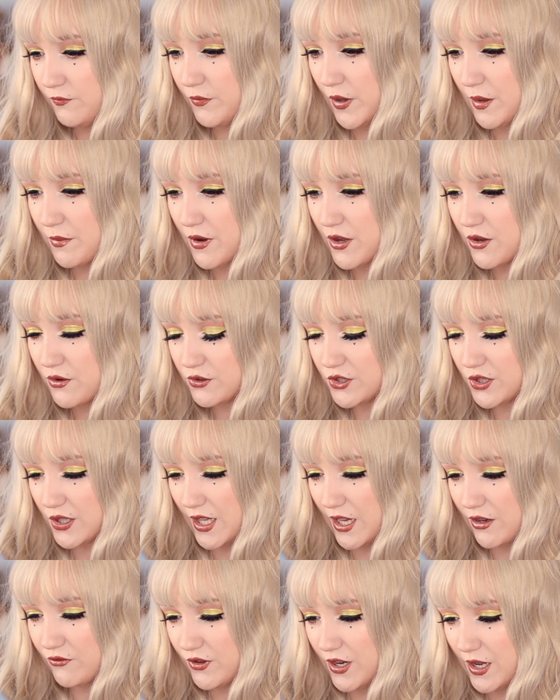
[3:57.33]
But I might also
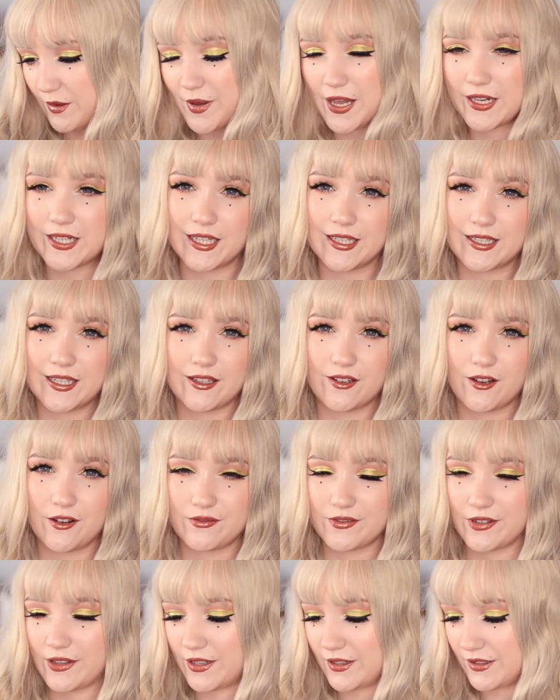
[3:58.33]
get a really bad headache
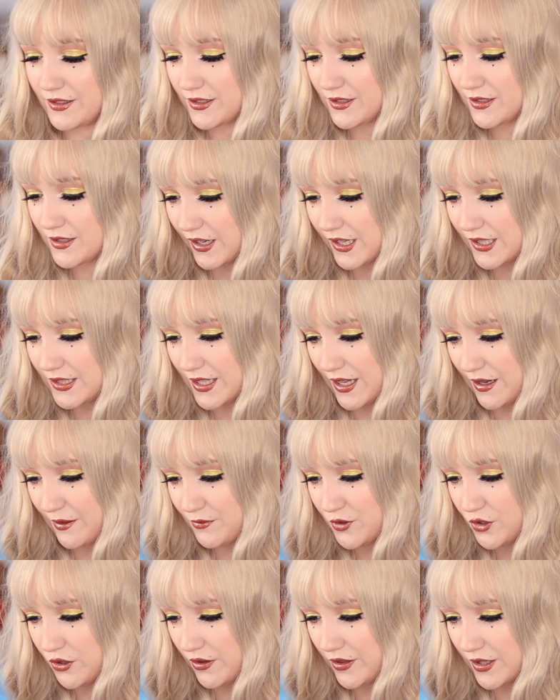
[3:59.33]
after this. Like I said,
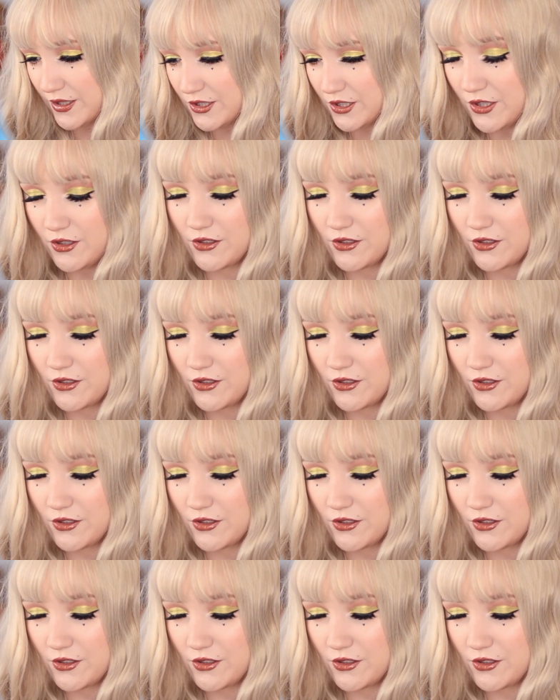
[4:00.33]
I'm doing this